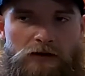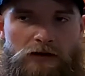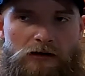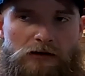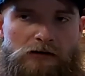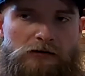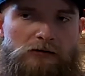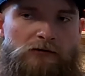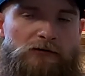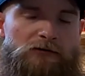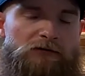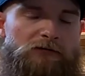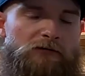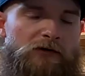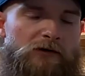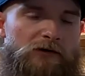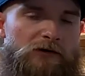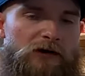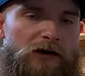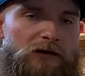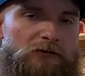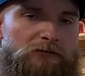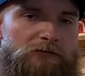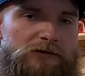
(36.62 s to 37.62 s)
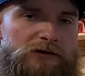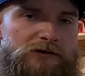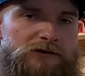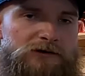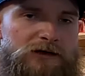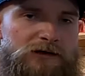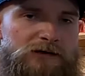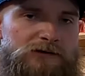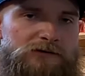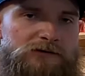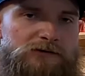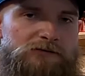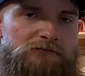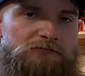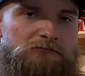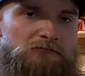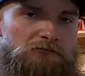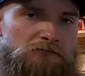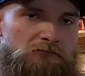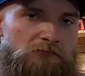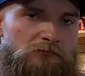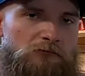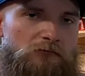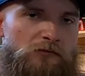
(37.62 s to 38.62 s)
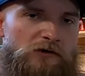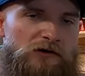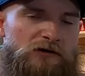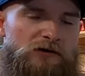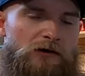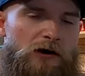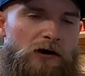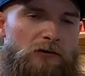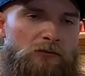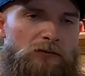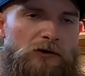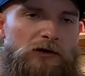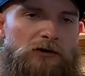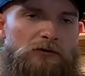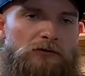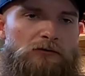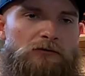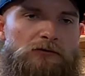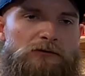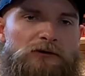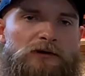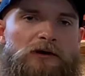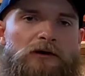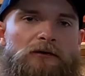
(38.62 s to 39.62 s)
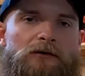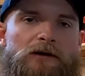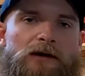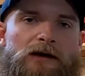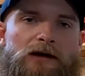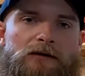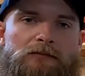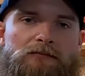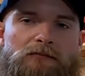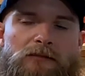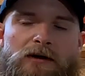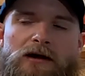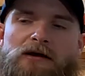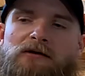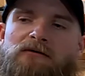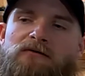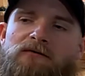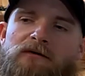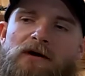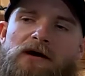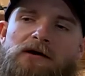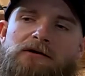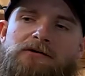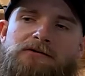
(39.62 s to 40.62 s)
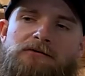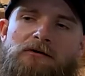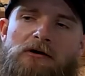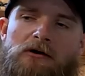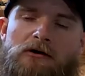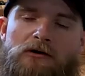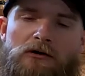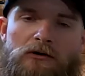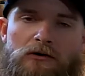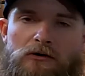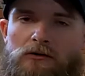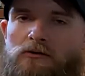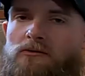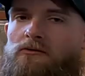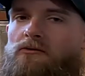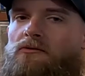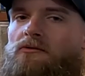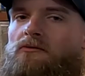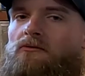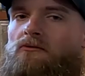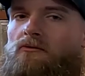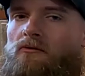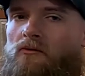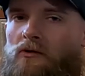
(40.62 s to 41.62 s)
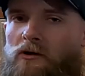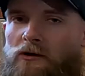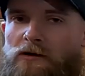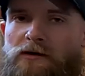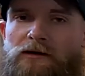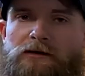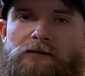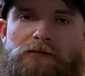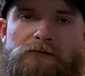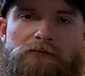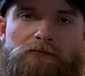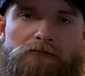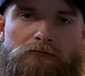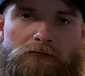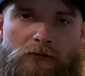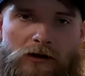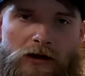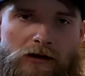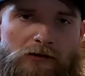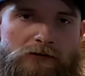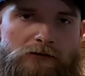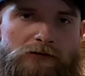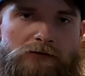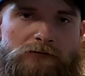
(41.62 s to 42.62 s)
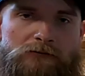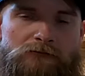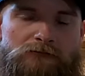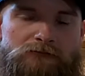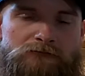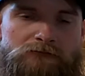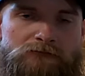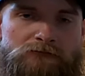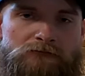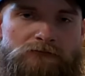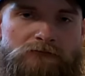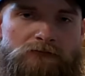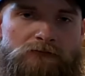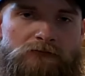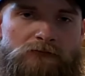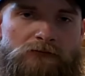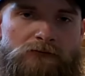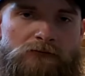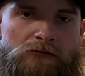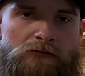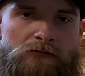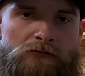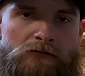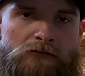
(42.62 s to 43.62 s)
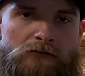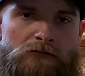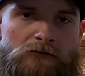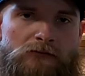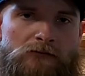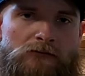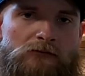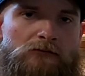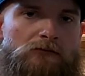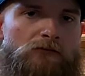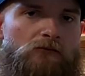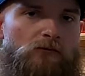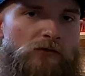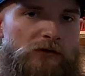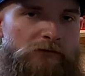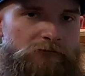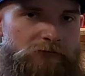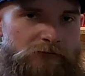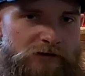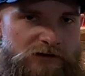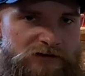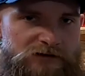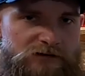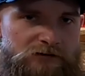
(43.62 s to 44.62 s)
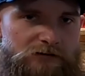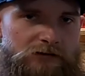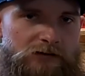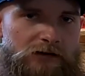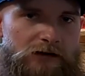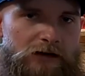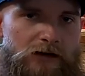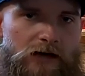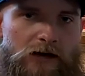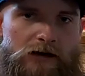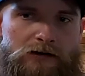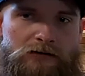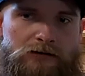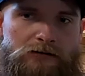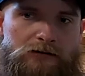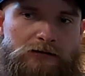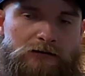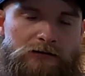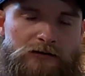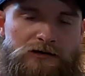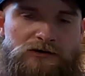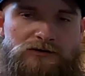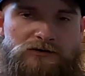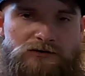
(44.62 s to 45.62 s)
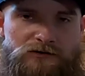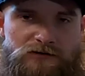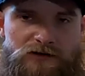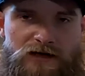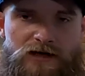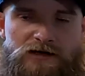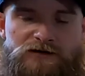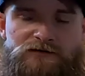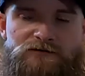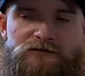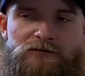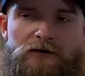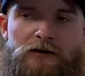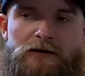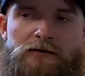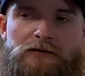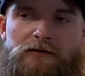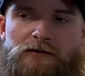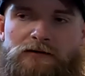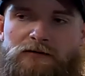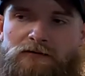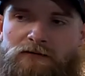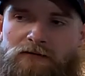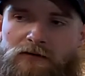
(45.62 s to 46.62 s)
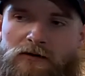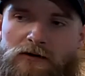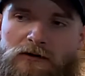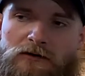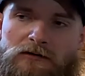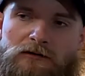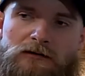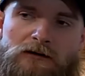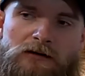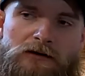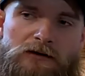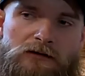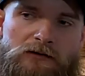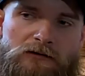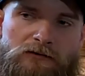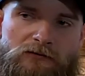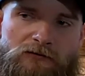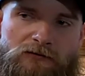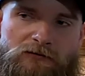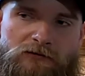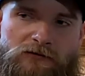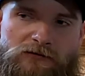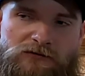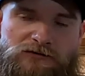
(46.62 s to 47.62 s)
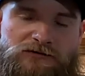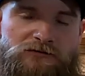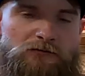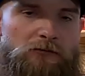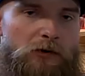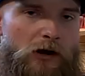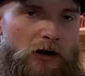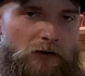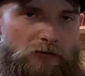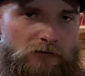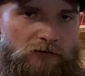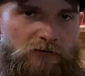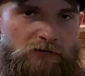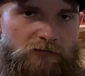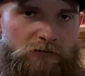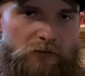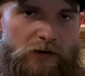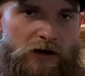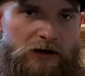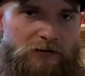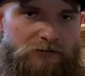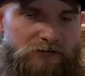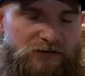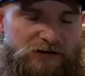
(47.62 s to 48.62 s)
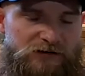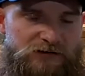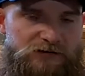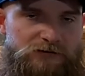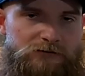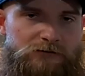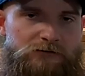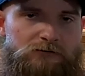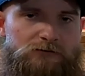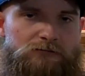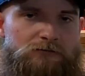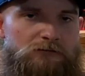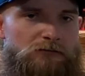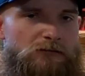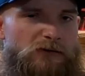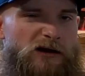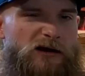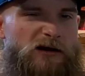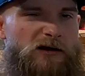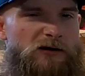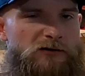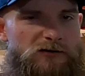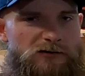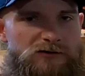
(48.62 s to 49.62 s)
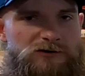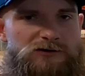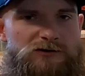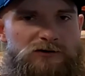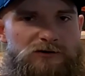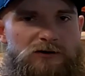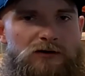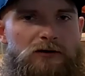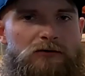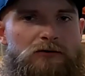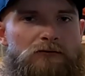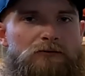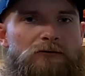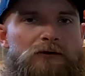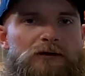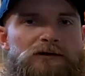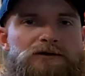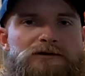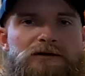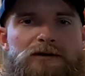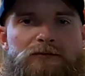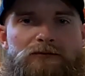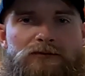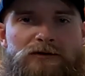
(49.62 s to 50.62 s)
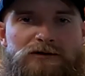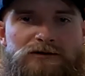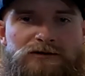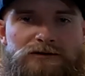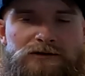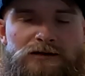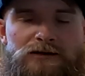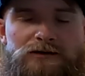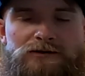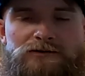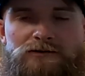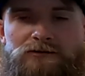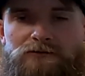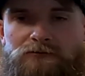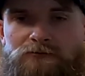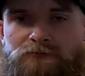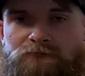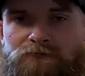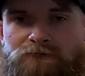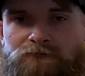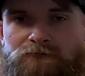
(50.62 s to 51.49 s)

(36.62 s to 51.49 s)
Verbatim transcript: And here at Frontline Rejects, we thought it'd be cool to go ahead and manufacture our own working model. We recently had an initial test firing of our first model of pipe pistol, and I urge you to go and watch that presentation.